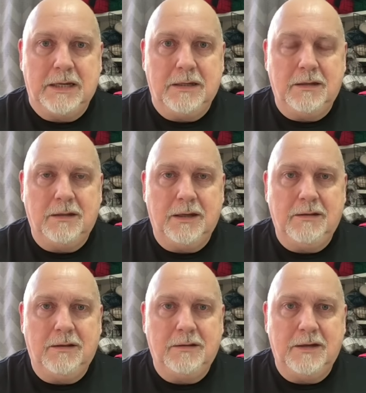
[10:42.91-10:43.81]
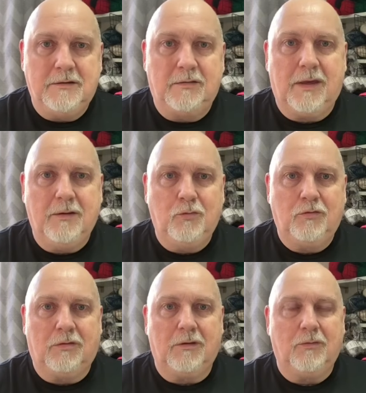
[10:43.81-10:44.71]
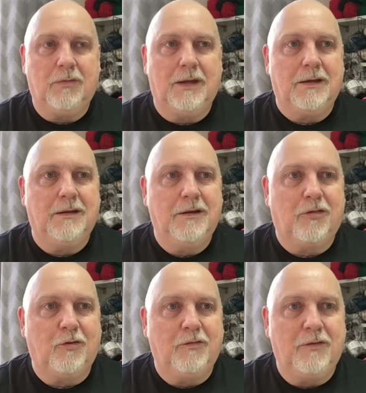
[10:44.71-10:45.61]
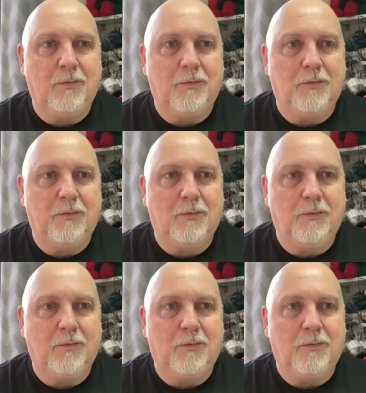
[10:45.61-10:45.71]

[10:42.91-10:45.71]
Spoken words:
in the knitters guilds and all that kind of stuff.